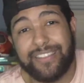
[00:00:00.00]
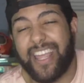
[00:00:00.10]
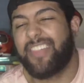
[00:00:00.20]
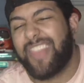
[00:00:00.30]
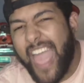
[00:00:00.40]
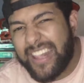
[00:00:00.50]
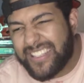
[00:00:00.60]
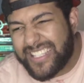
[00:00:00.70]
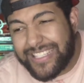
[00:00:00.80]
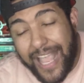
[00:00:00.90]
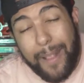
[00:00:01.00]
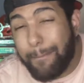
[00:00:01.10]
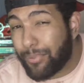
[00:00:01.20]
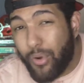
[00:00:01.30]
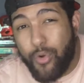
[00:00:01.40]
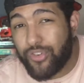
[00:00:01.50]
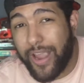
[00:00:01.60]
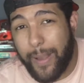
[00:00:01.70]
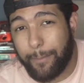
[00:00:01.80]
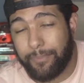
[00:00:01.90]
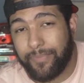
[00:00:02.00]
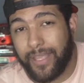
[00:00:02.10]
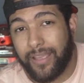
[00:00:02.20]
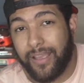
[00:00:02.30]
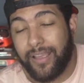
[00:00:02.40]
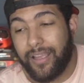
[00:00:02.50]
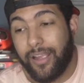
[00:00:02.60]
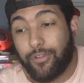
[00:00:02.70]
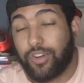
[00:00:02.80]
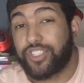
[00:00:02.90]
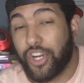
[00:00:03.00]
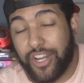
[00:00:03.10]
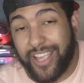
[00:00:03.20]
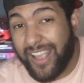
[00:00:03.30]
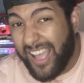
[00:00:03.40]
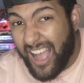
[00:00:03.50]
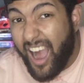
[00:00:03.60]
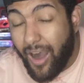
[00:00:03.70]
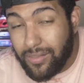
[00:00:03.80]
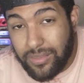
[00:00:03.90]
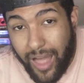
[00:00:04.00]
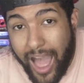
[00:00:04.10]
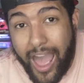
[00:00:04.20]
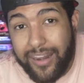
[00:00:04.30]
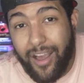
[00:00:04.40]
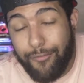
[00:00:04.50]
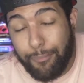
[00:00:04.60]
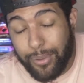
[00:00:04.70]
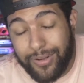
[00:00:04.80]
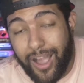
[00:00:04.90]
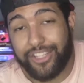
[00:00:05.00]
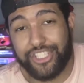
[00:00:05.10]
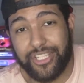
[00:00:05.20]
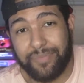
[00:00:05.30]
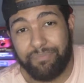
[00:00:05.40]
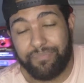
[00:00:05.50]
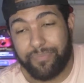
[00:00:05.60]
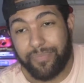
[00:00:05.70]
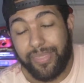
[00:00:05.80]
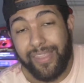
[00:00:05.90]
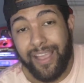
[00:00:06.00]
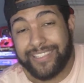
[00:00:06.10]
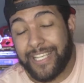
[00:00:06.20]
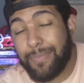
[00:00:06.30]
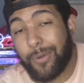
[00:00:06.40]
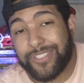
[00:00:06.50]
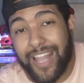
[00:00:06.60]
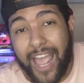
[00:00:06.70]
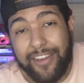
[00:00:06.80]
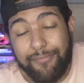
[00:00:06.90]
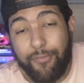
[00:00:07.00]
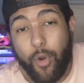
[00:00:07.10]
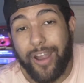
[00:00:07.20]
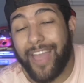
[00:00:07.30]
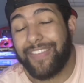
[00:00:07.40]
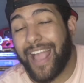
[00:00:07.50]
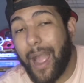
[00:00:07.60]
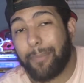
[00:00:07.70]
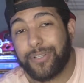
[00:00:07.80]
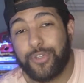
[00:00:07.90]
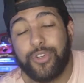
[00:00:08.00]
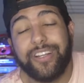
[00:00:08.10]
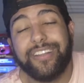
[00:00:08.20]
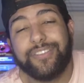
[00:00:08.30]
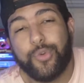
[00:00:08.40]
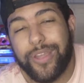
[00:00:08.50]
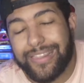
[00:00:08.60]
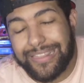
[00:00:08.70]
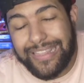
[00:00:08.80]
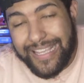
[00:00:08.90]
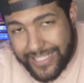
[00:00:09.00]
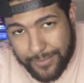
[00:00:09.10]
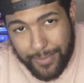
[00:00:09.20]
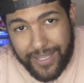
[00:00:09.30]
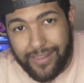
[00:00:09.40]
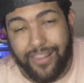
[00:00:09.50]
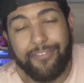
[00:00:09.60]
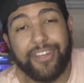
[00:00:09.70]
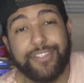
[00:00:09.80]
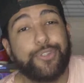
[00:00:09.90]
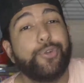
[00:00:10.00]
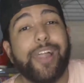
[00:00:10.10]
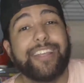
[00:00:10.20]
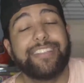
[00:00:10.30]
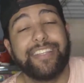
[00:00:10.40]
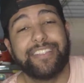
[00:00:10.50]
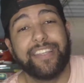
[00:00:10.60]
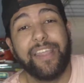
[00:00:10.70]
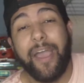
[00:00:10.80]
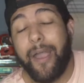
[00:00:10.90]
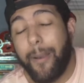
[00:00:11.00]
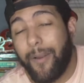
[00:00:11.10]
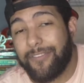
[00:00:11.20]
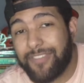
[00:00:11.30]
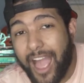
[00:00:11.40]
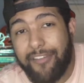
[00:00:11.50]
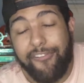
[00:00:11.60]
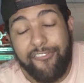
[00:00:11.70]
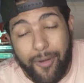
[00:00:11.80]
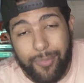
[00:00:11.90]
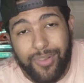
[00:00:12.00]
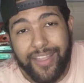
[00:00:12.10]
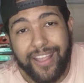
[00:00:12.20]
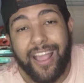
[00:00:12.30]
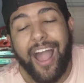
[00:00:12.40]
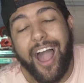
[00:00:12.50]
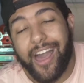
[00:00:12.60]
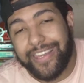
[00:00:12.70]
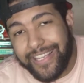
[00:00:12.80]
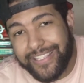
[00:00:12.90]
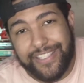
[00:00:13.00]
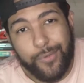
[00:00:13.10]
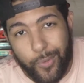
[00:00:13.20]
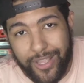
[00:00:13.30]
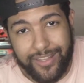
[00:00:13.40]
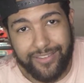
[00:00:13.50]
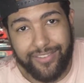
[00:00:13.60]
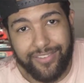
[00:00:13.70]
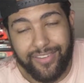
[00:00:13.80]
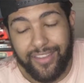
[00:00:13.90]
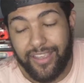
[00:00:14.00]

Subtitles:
State. That same program returning a lot of production. A team that was 9-4 had the opportunity to at least be 11-2 last season, if not fumbling on easy wins.